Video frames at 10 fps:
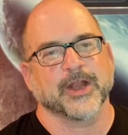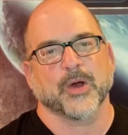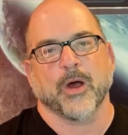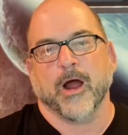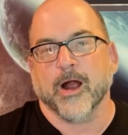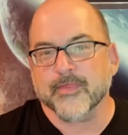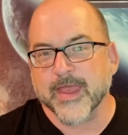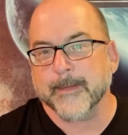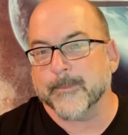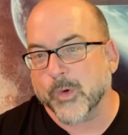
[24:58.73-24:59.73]
are
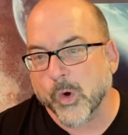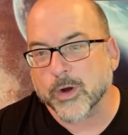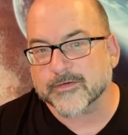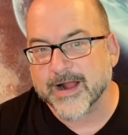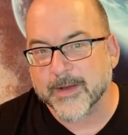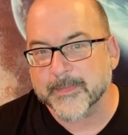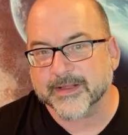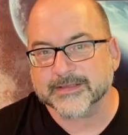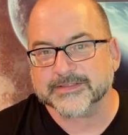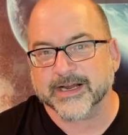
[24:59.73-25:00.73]
they more around
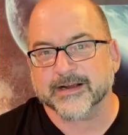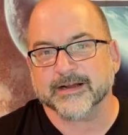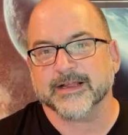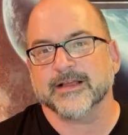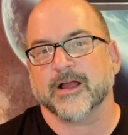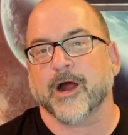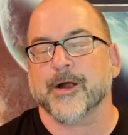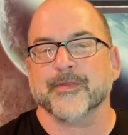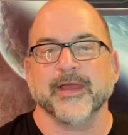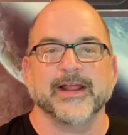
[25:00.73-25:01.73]
military?
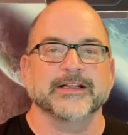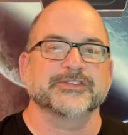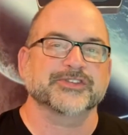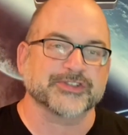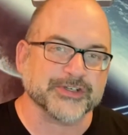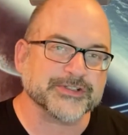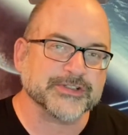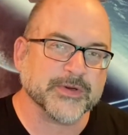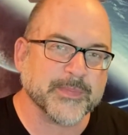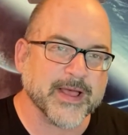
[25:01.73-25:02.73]
Are they
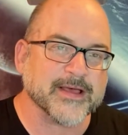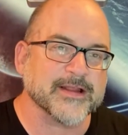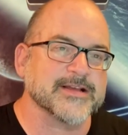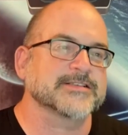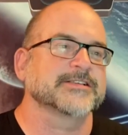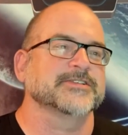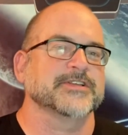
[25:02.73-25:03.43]
concerned about us as an